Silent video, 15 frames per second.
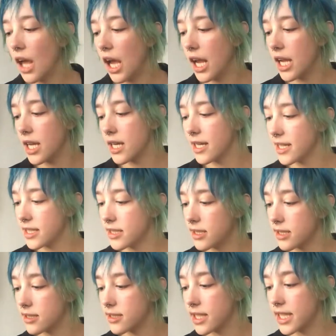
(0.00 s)
and
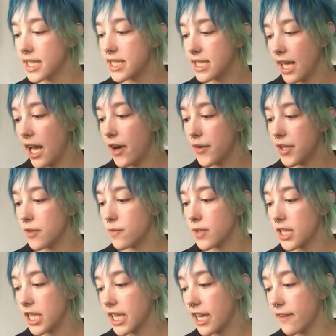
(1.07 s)
sitting down and
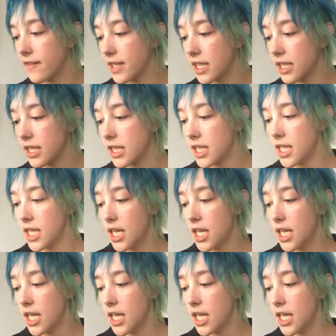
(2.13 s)
really giving